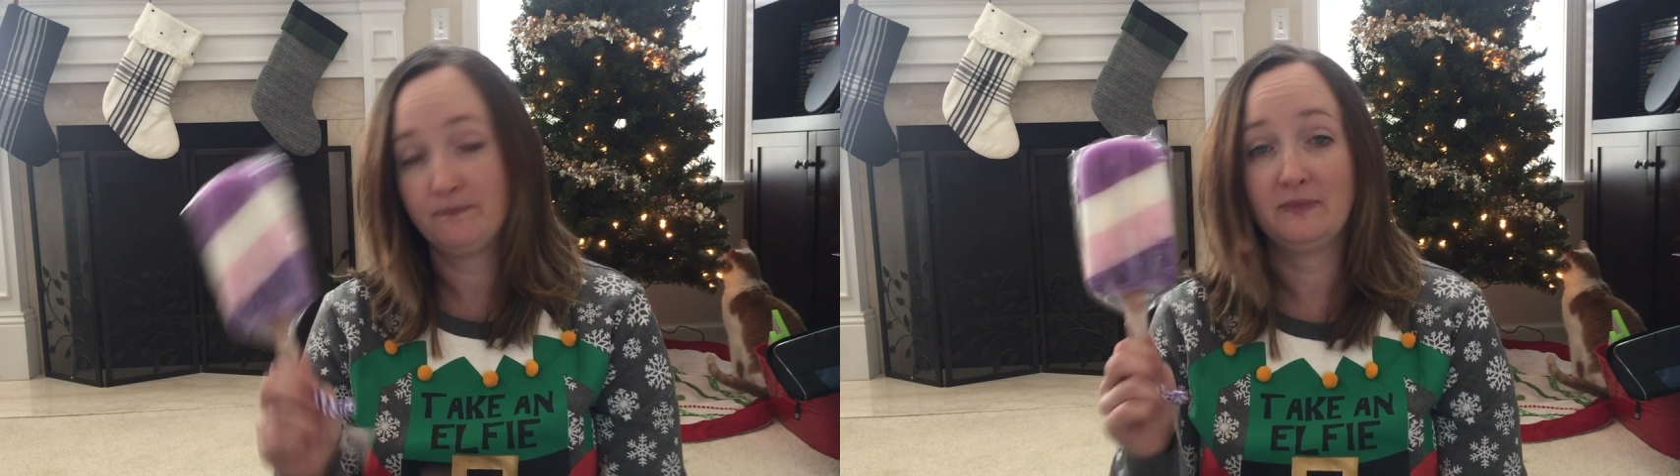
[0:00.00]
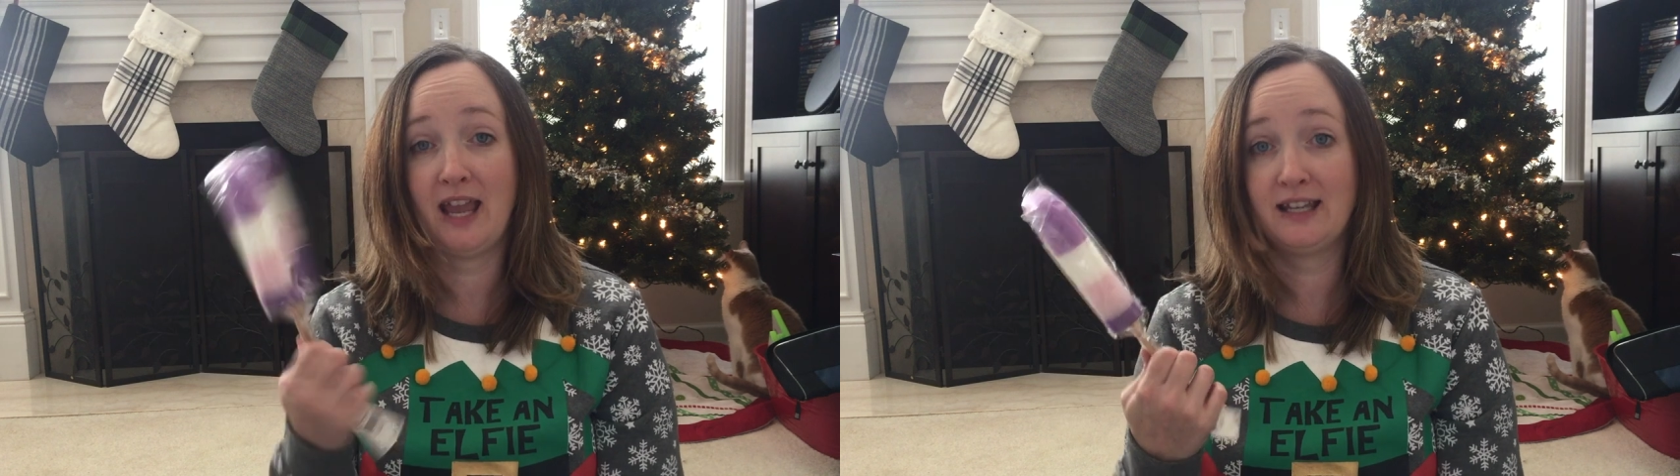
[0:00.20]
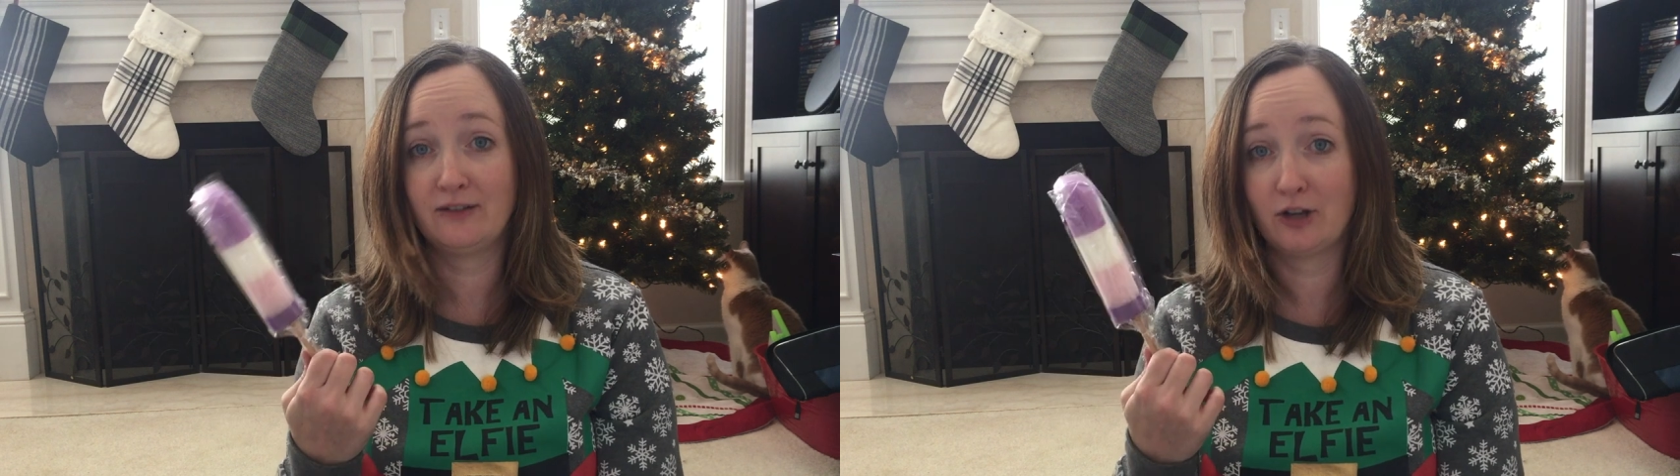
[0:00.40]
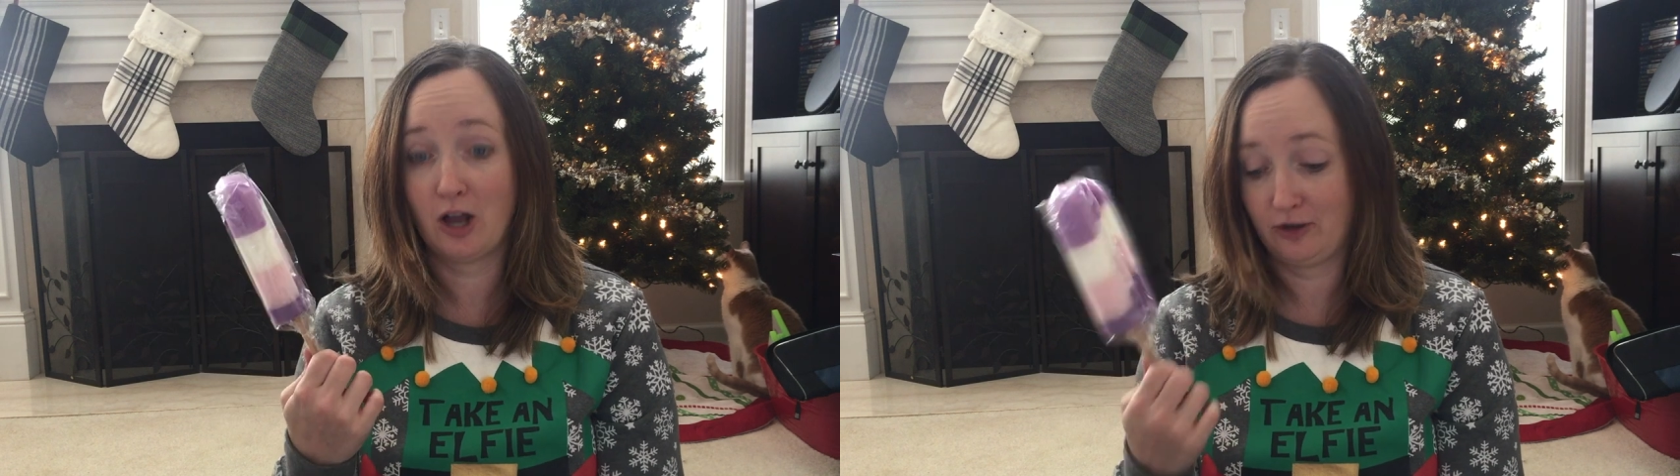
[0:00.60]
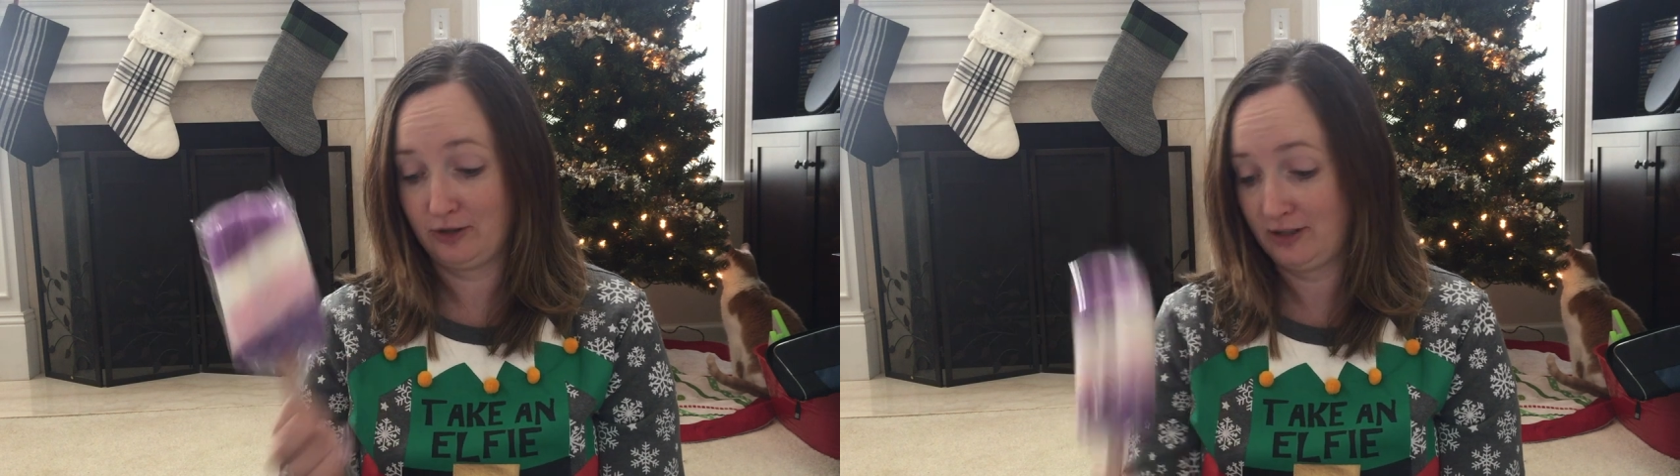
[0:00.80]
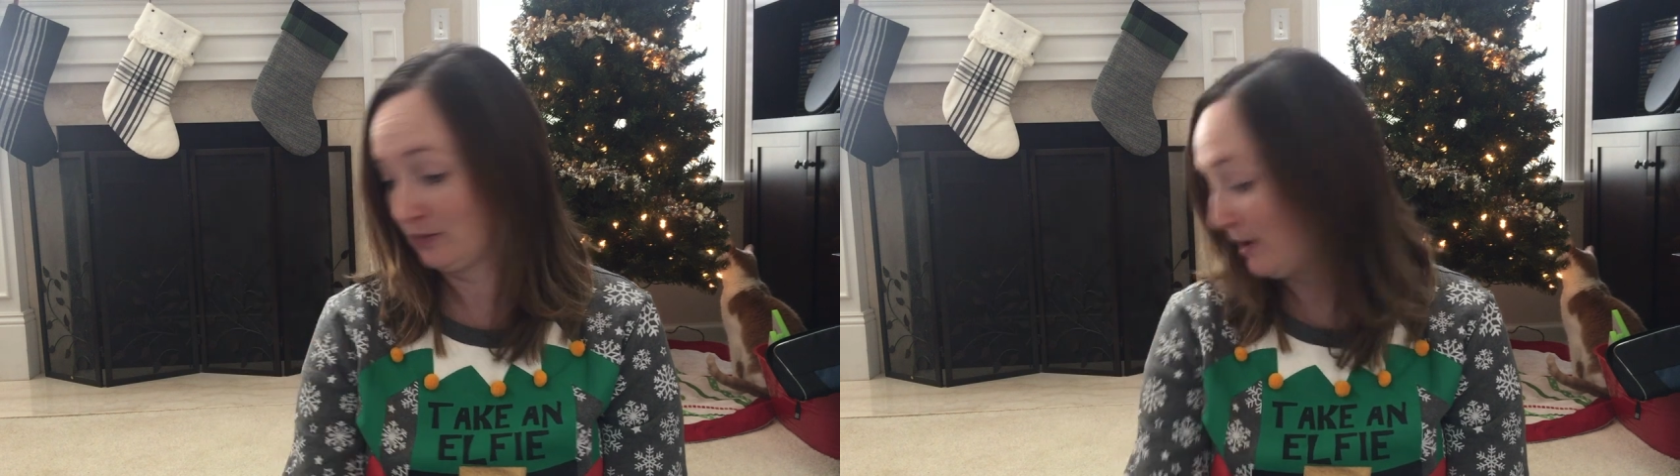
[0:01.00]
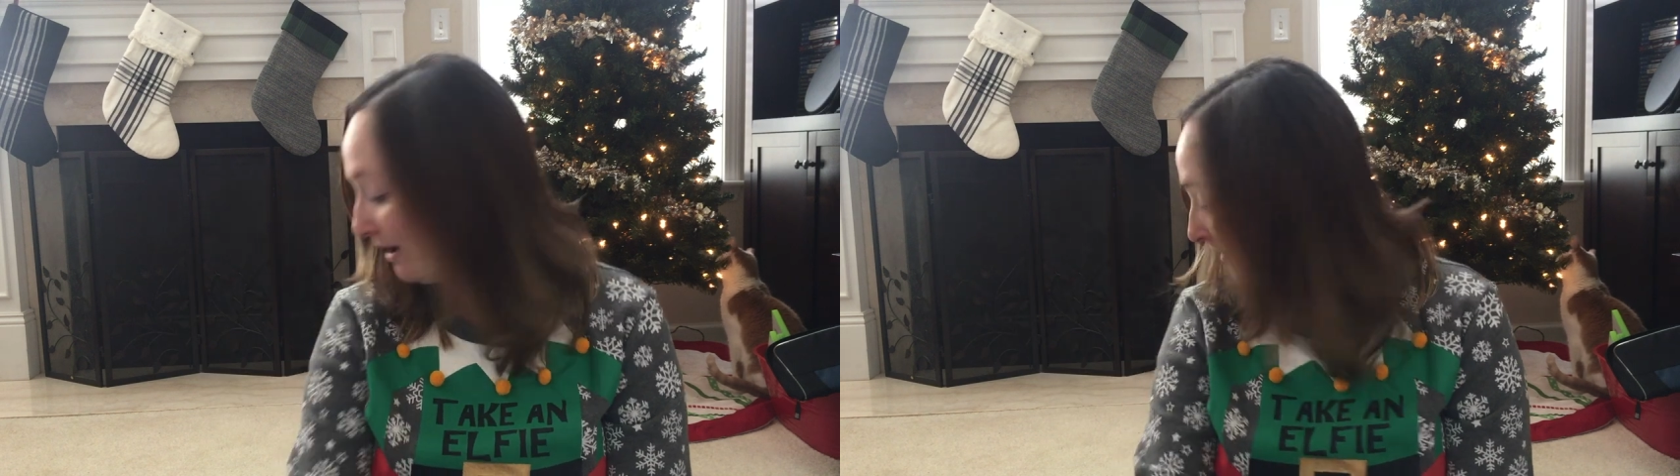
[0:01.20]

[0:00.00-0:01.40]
They had different colors as well.